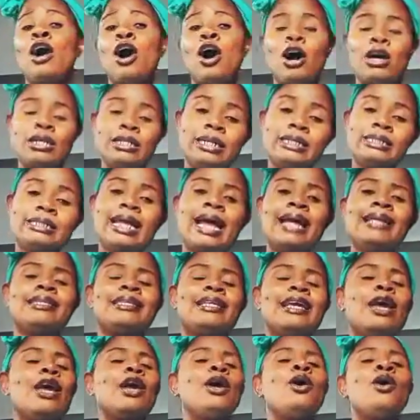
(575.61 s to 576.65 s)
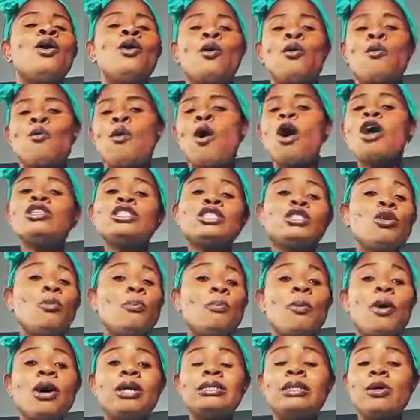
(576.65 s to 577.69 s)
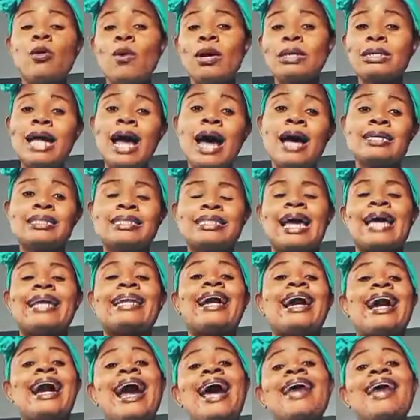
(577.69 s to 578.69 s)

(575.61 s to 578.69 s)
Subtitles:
On the third day, once you pour the water outside,